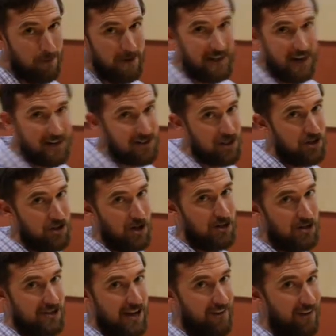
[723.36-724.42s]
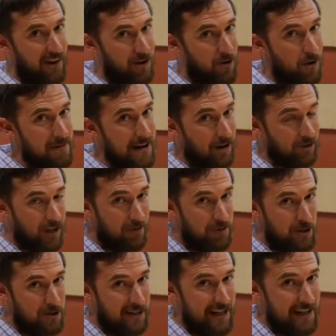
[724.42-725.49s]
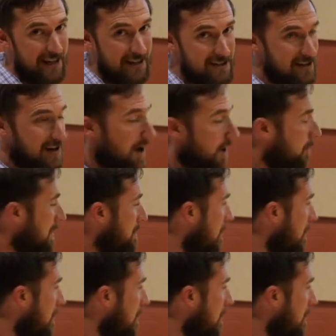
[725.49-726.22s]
because the church staff here at Coram Deo loves you kids, we